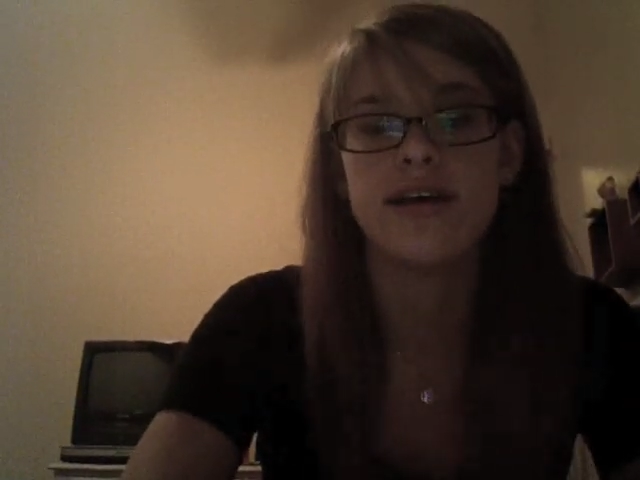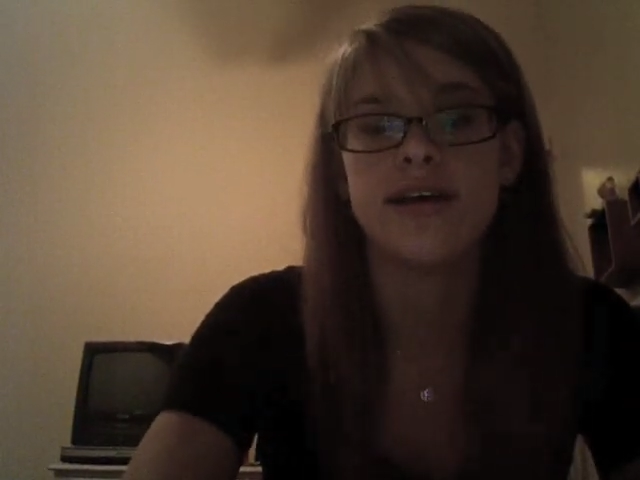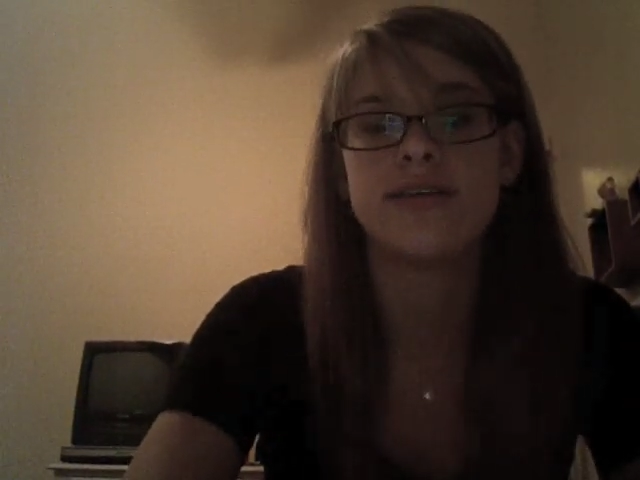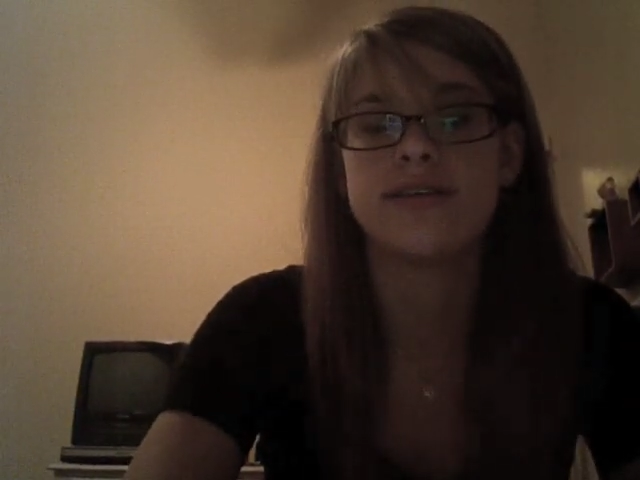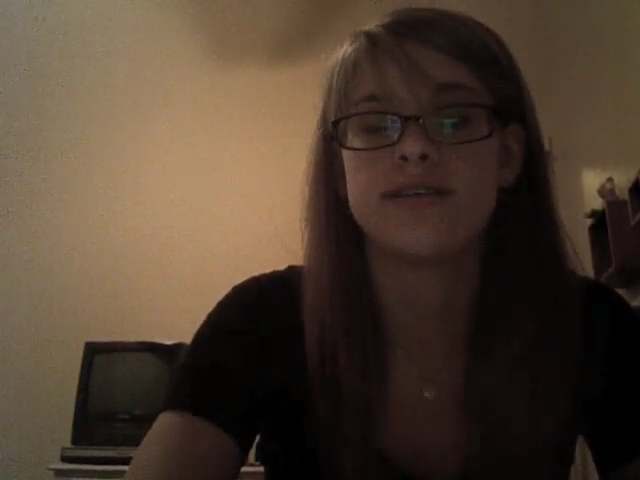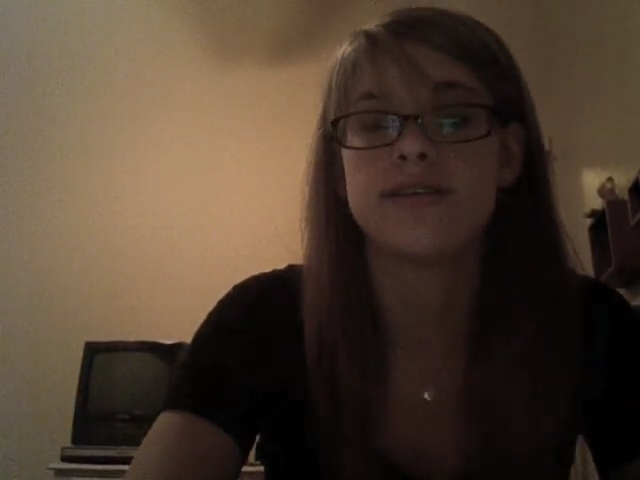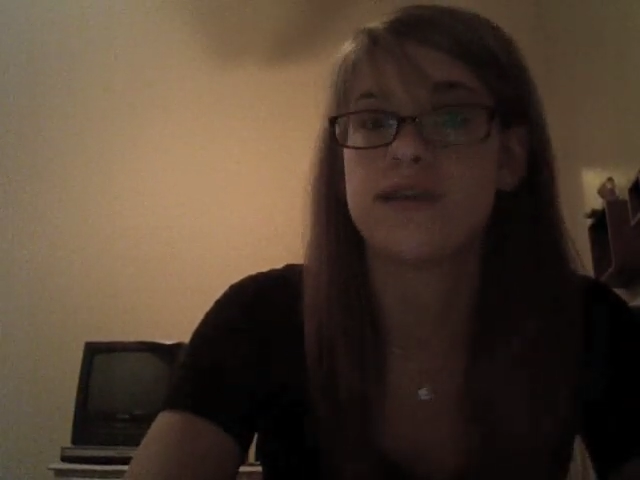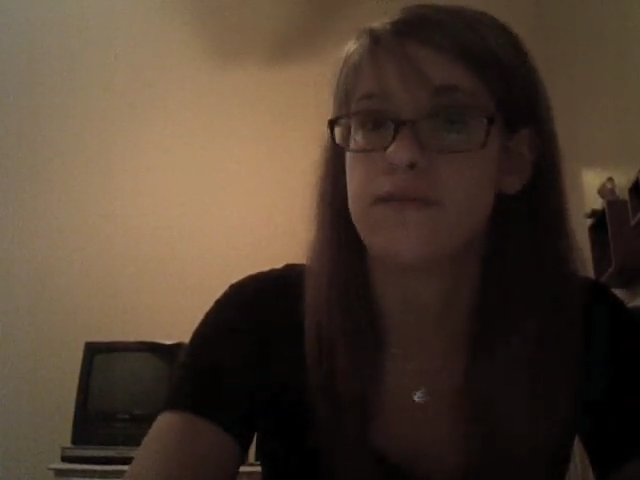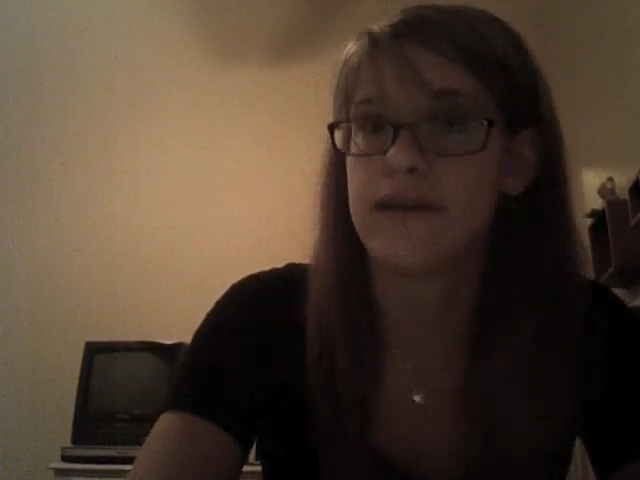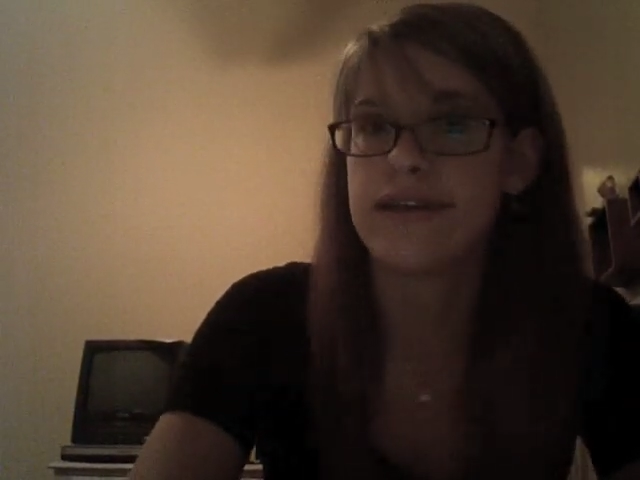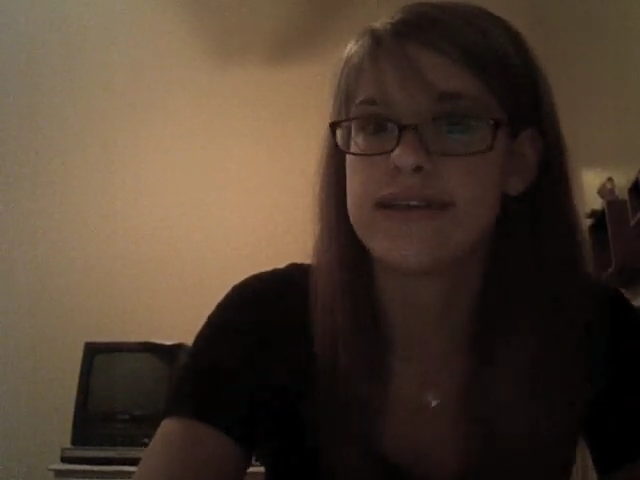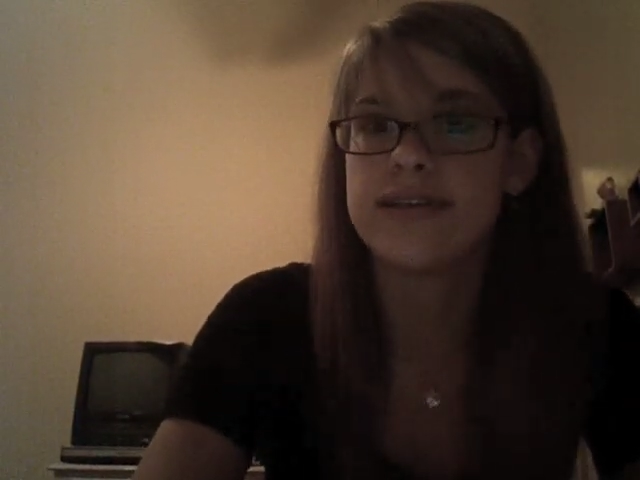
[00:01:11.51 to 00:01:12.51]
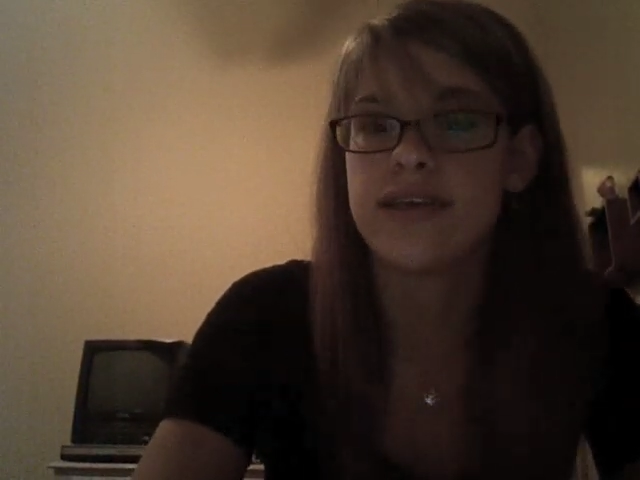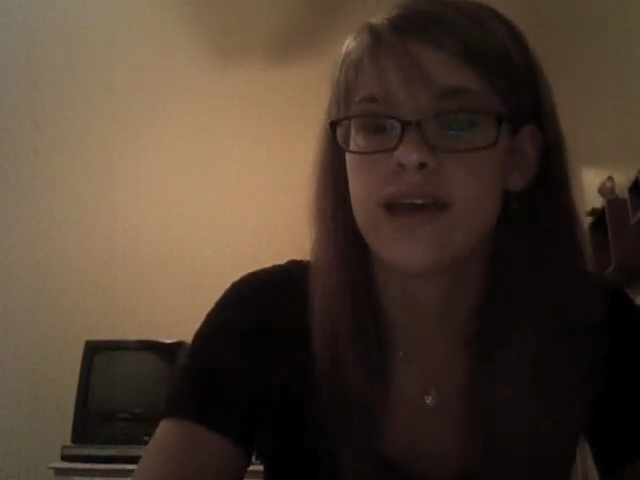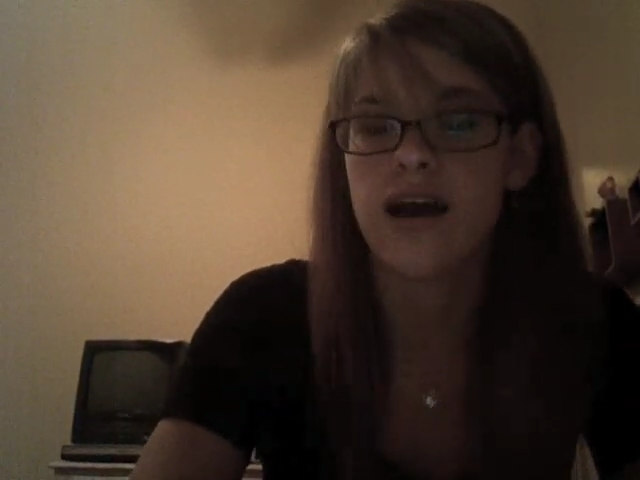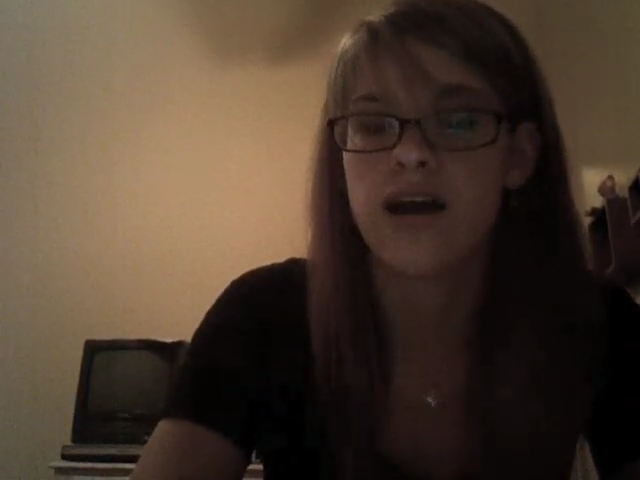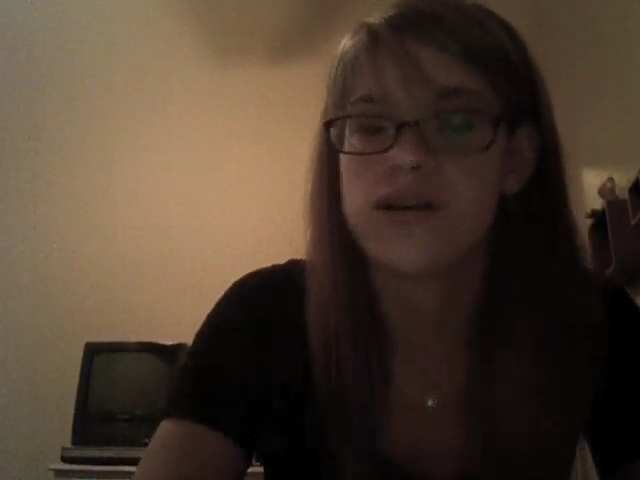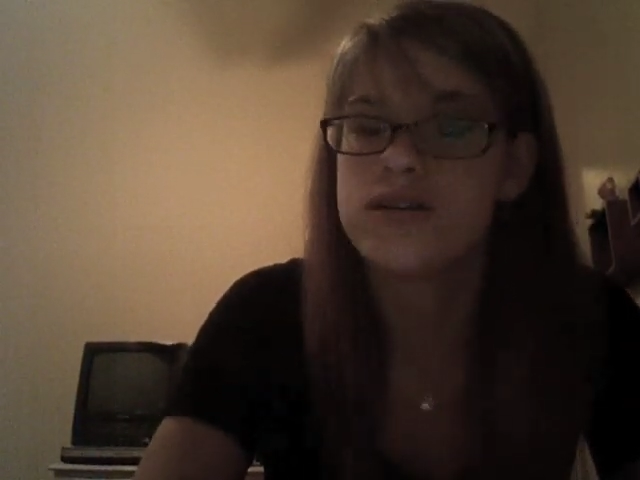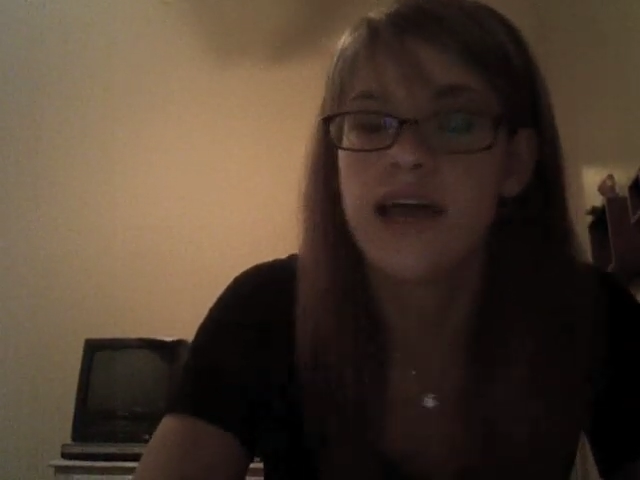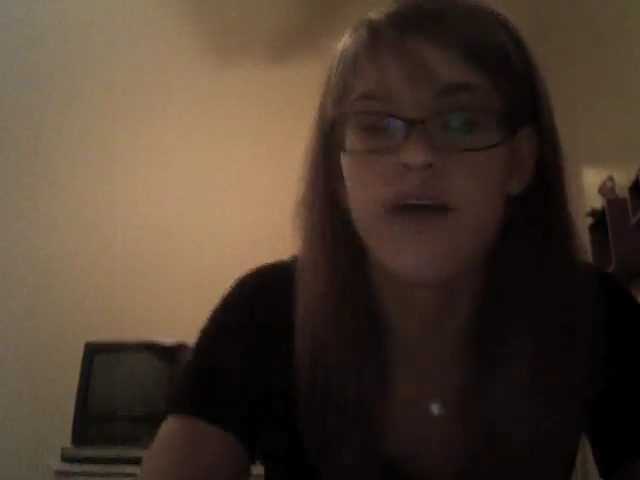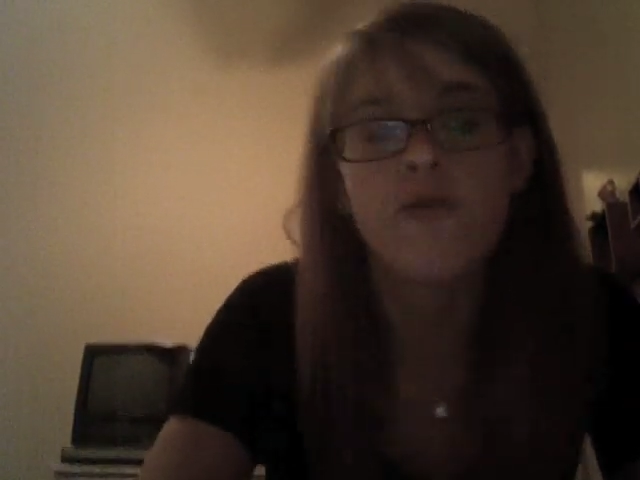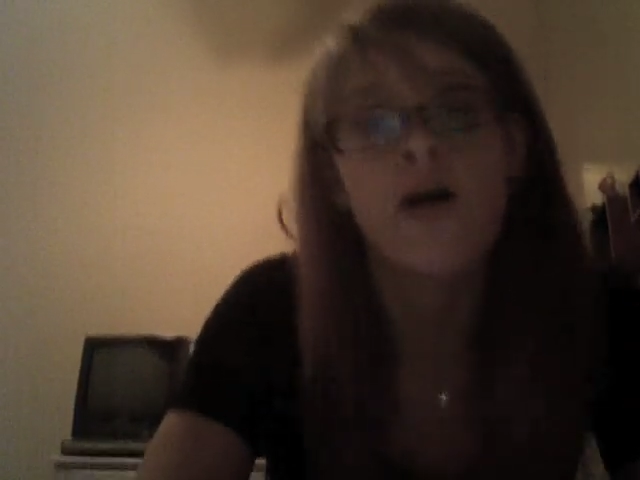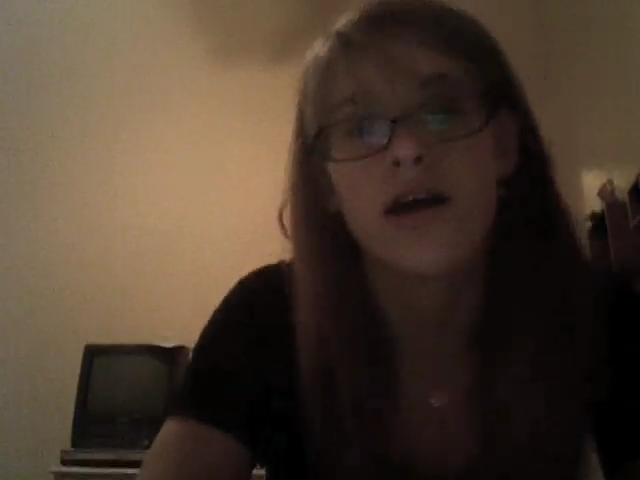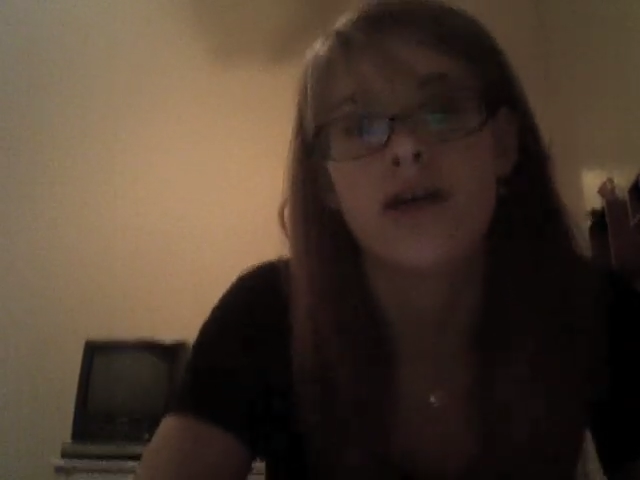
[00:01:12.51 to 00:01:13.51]
is about this thing called
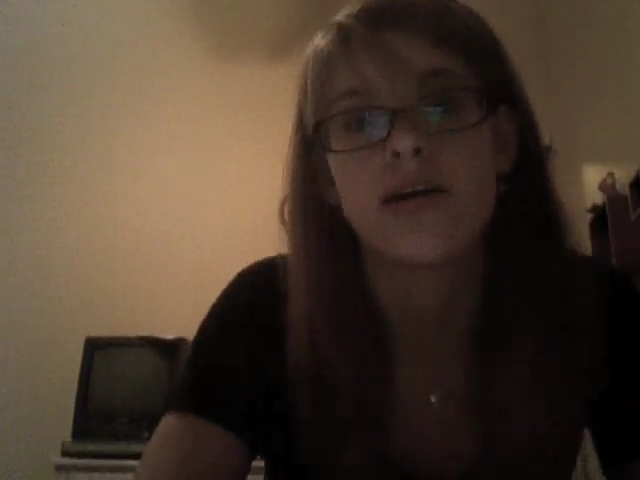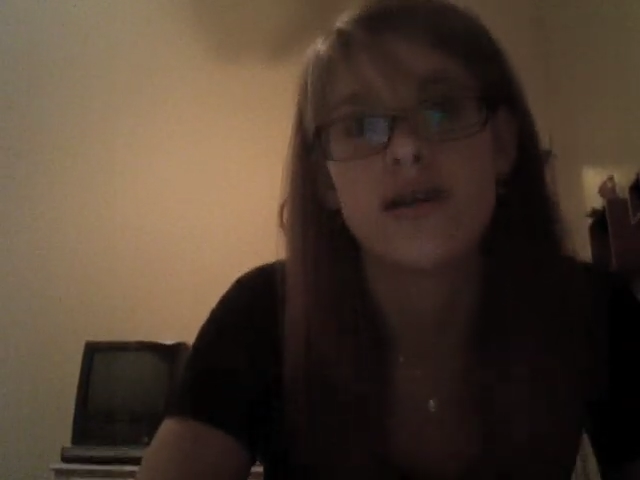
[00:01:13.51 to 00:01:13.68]
tengwar.